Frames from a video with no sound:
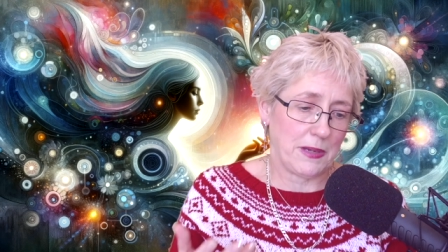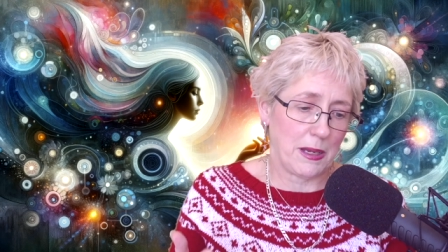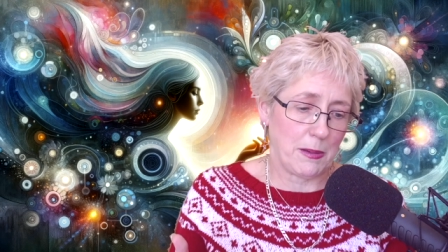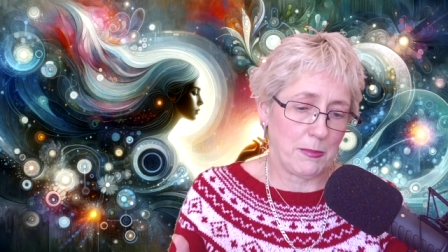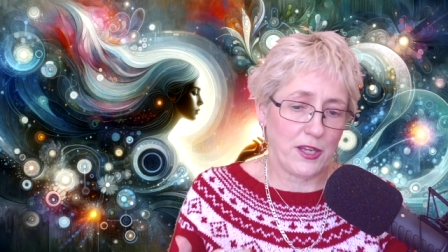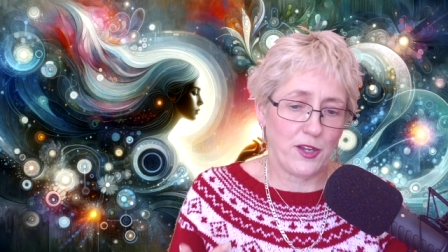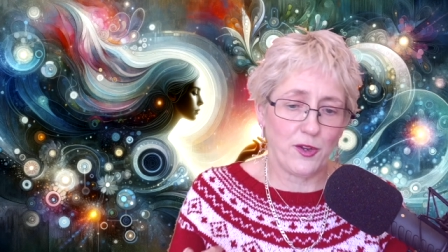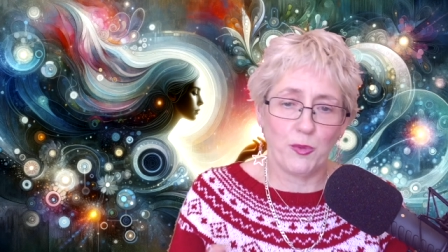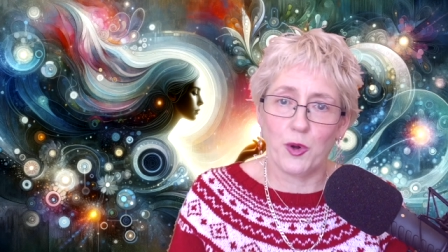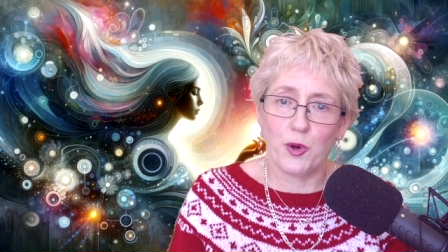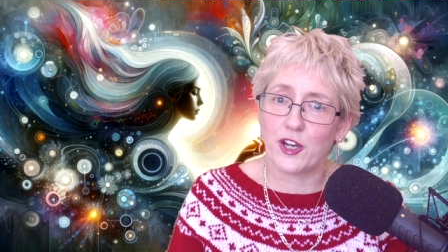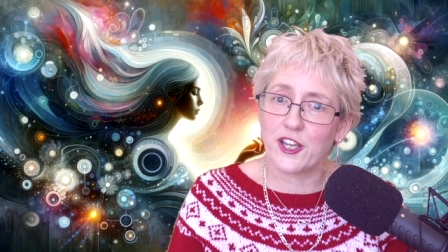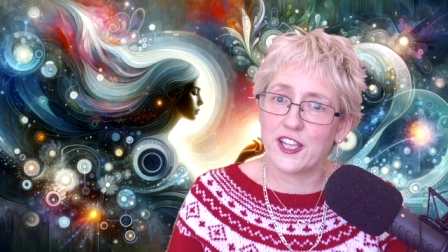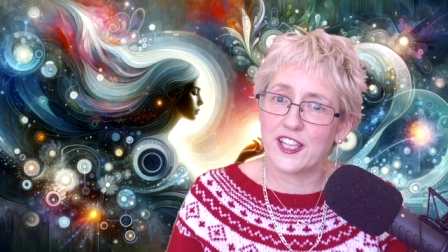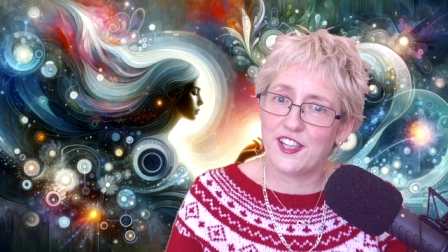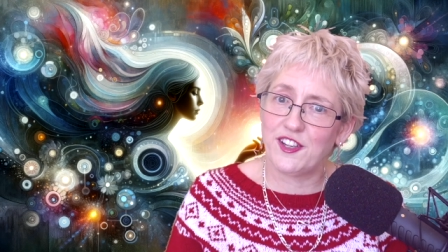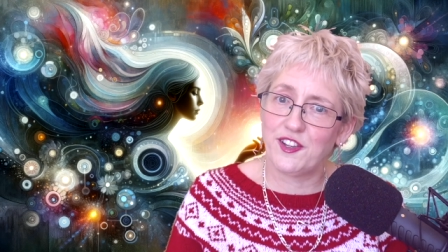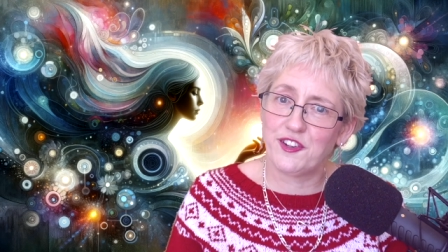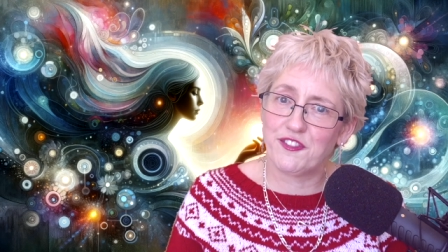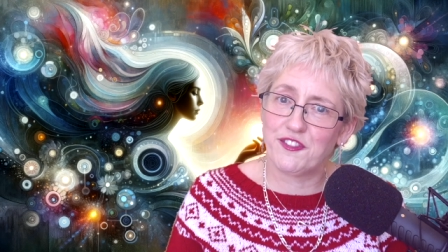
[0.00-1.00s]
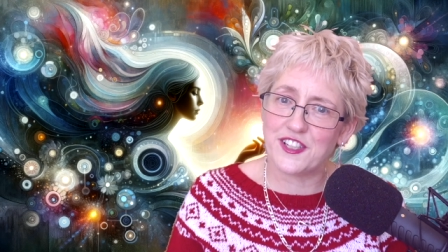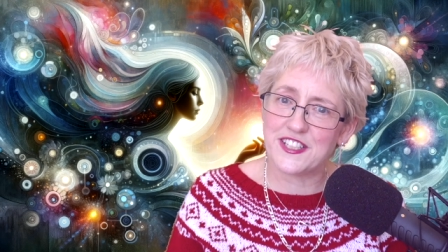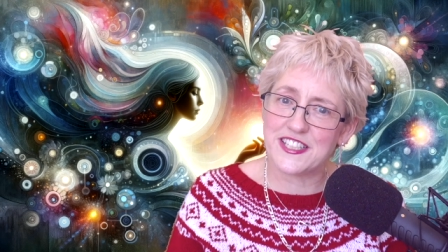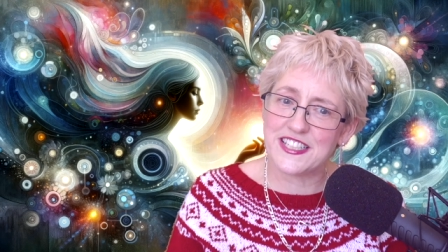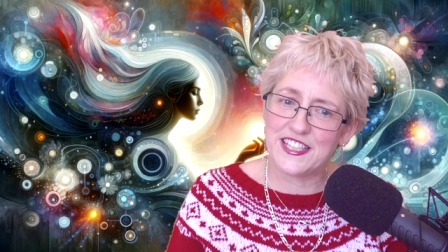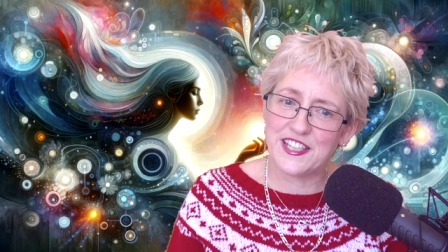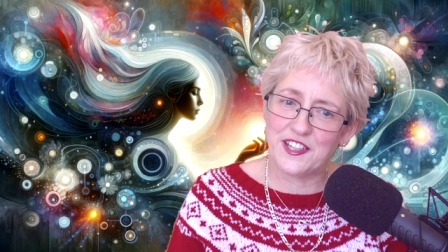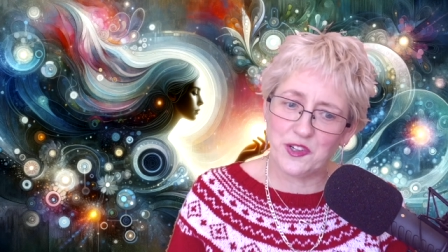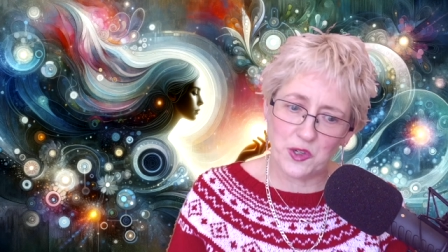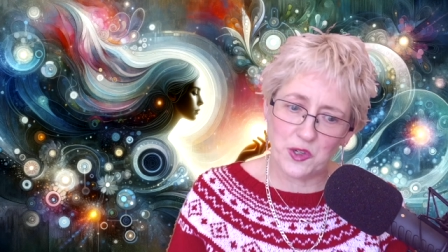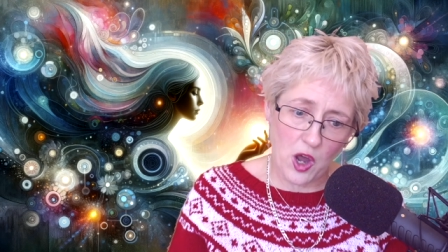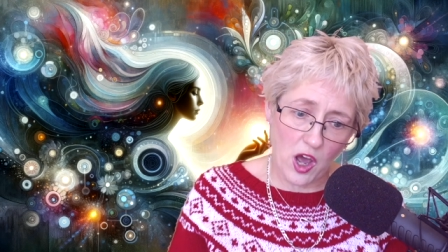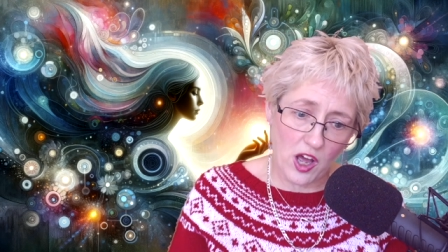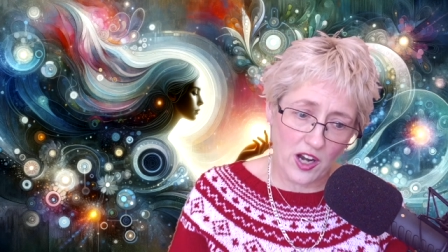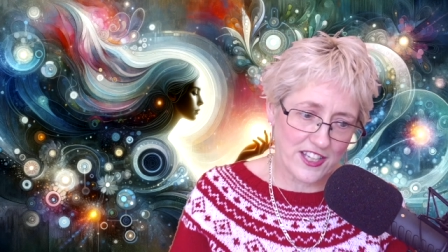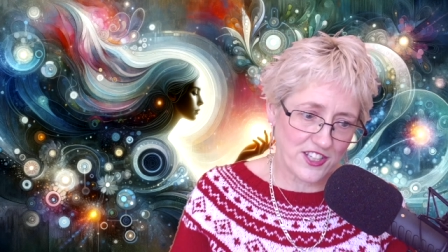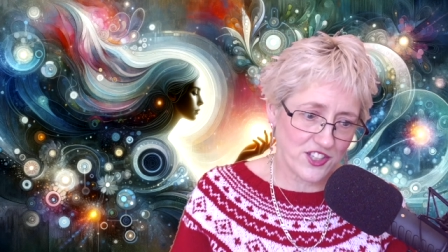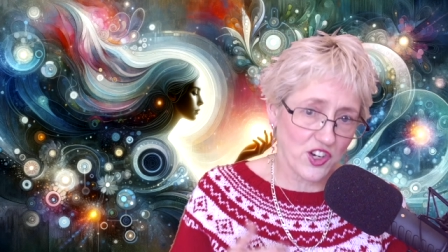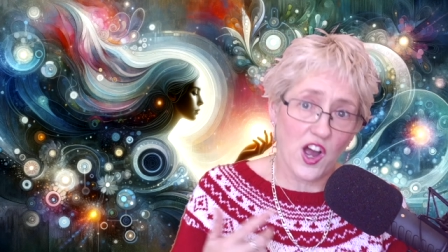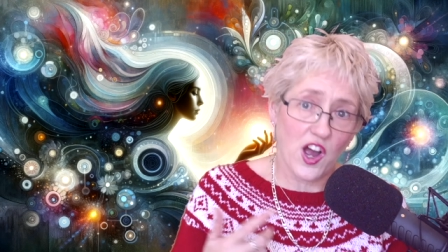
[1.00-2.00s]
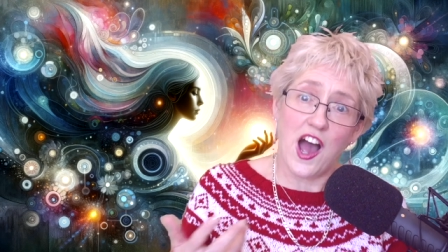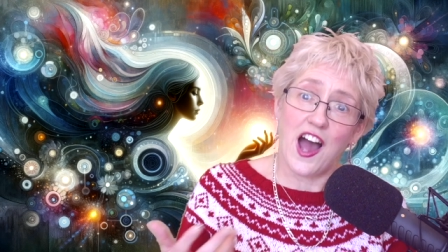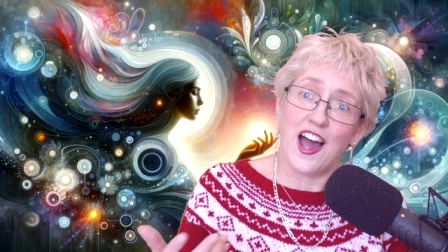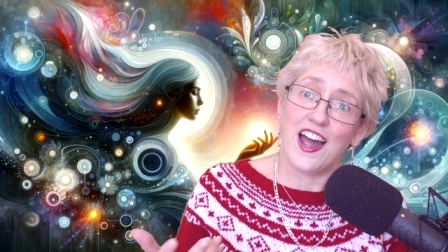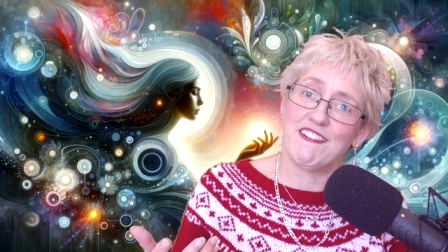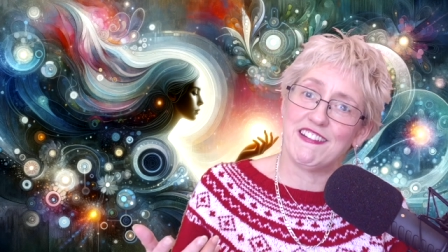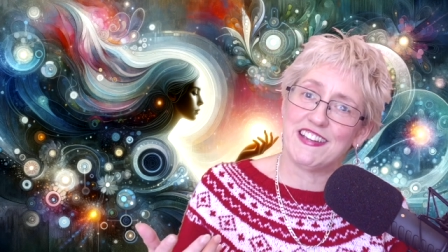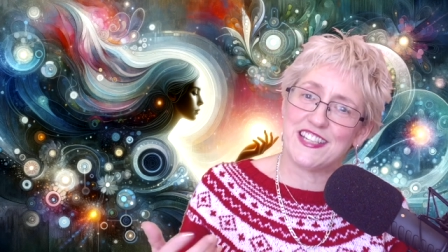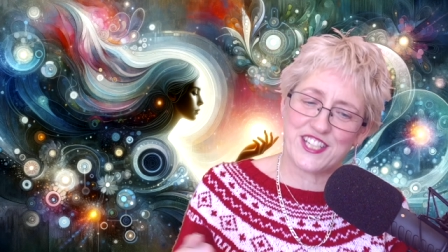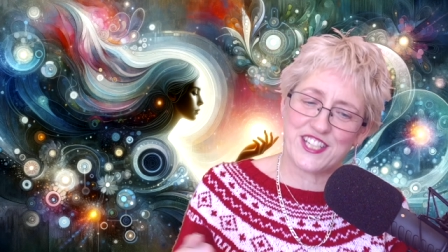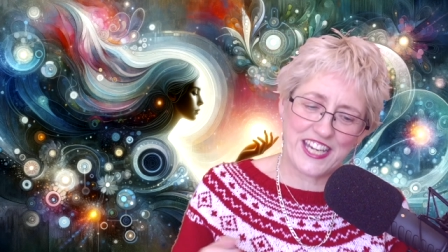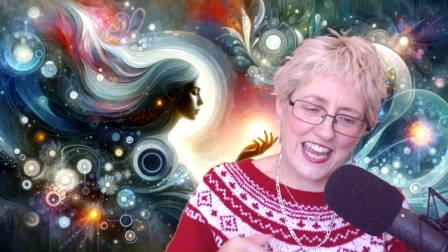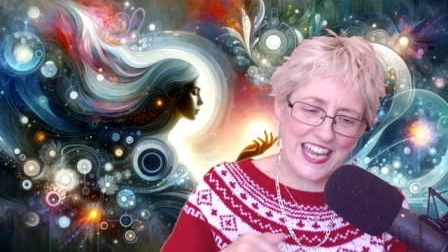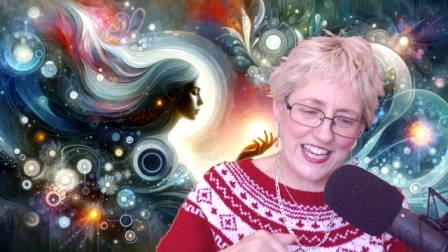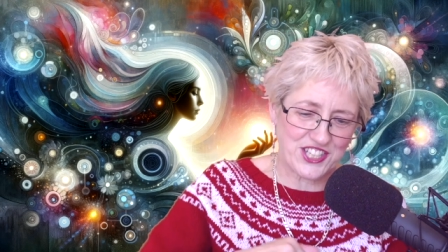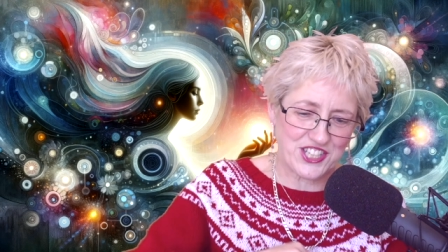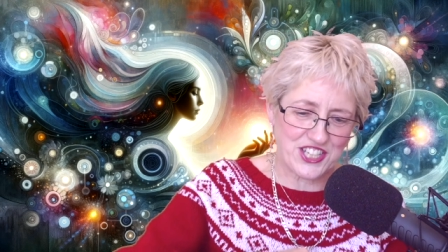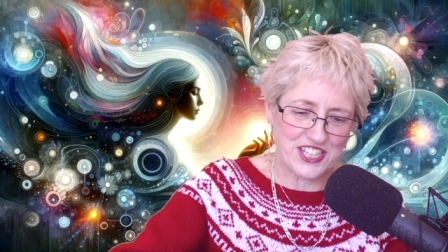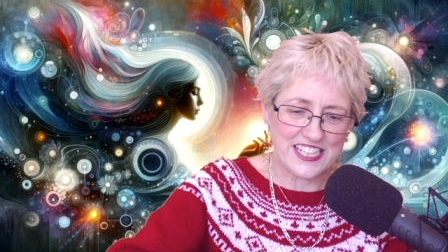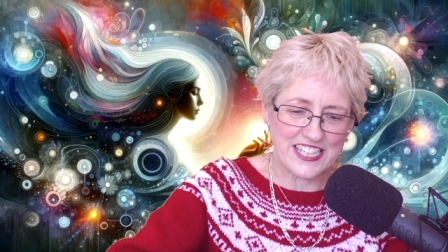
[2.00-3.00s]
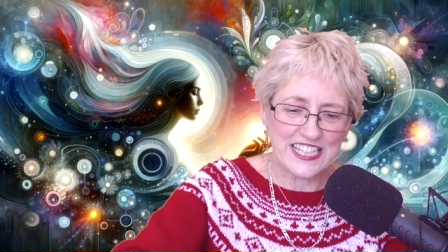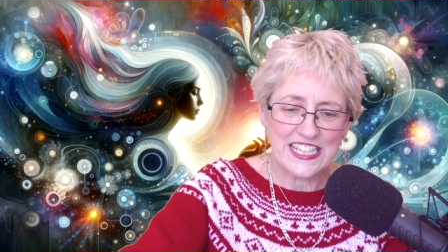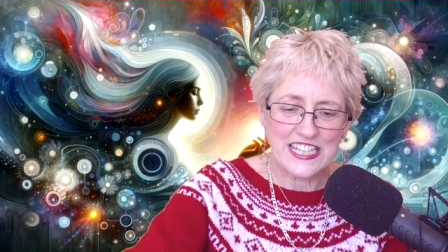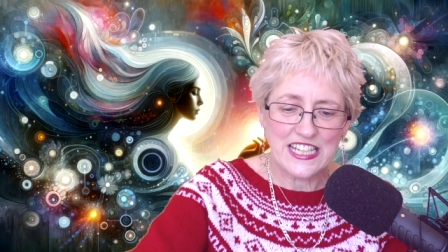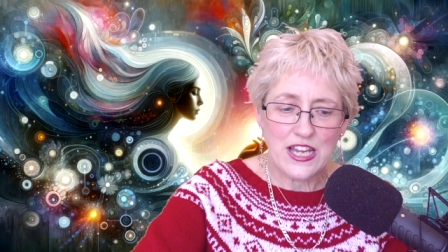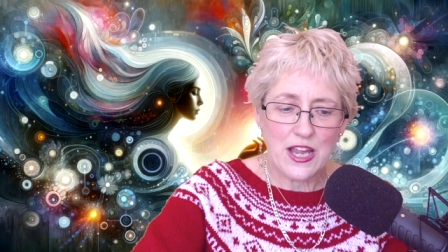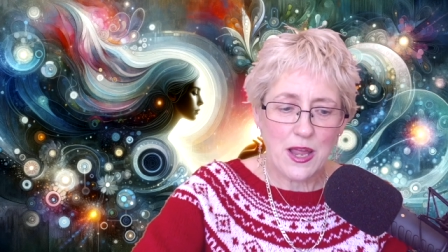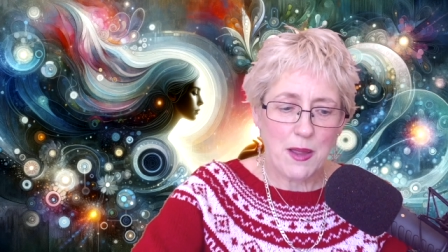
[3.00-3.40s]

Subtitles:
Maybe you work at a university or college or higher education.